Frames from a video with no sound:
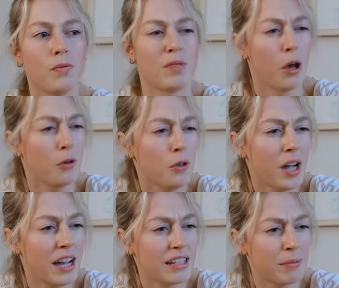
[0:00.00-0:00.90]
tell you
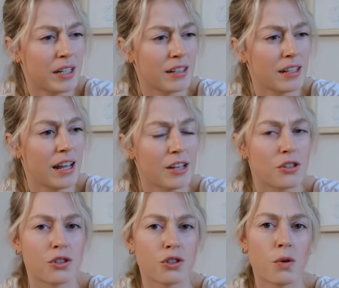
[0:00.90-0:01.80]
guys because it is
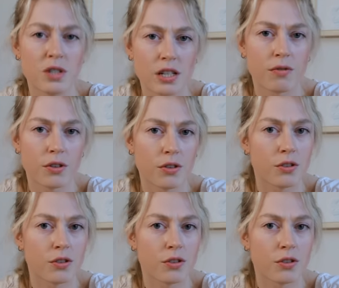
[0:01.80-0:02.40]
so different.